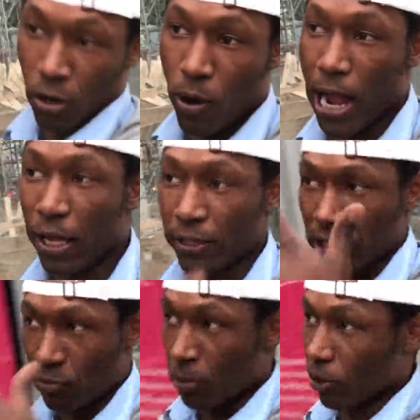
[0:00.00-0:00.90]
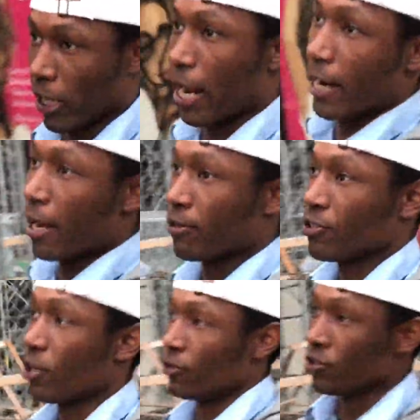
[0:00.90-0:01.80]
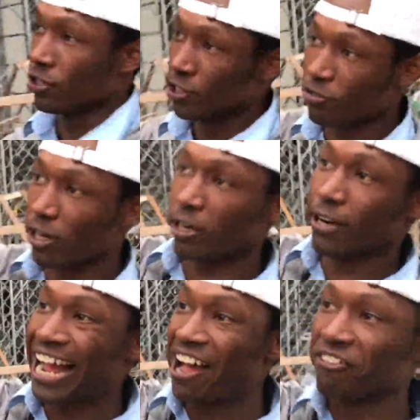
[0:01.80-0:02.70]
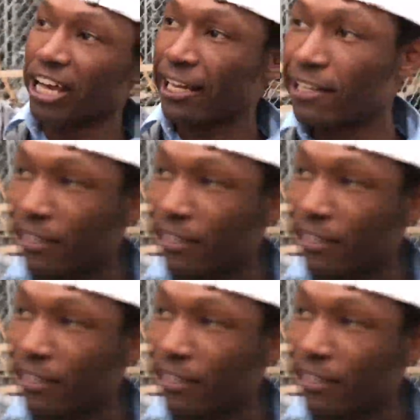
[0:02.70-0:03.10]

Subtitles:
it took a while, and this is what we're looking at now. So you see this right here, Avec.